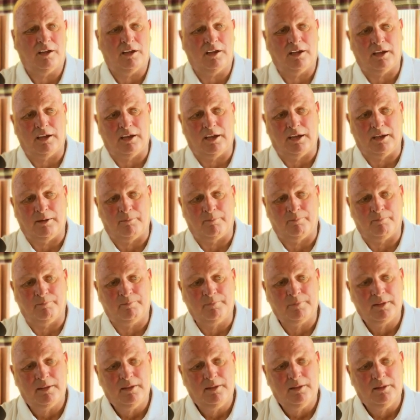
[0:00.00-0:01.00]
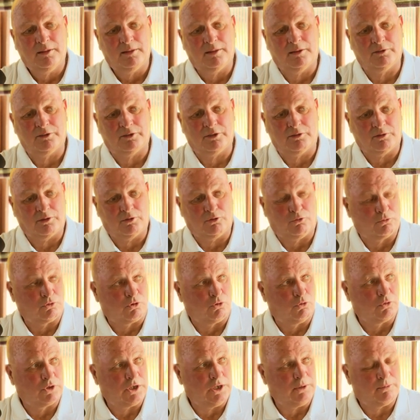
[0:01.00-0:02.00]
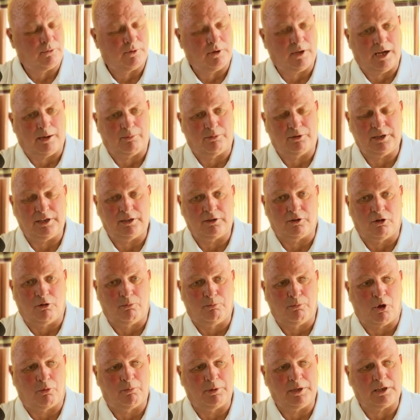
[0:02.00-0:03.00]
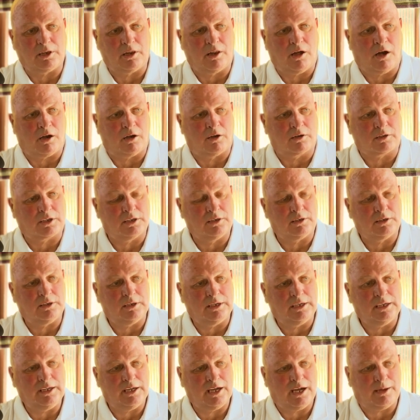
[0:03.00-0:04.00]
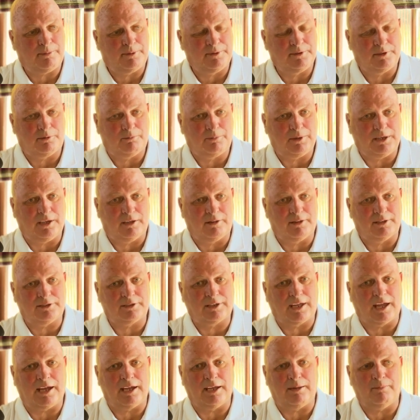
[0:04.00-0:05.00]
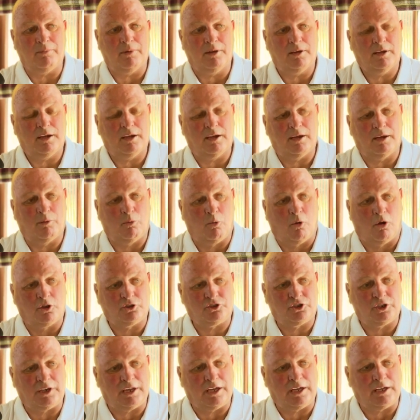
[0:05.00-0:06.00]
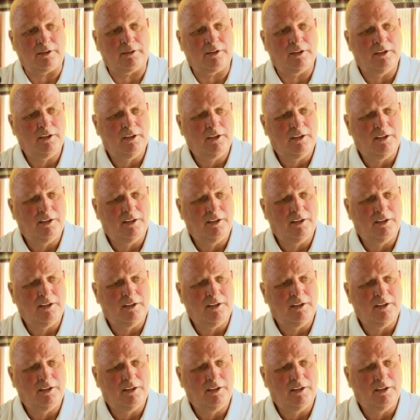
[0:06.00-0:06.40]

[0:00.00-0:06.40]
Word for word: Um, there's an old goalkeeper at Aberdeen called Bobby Clark, and he happened to be at this game uh, watching it.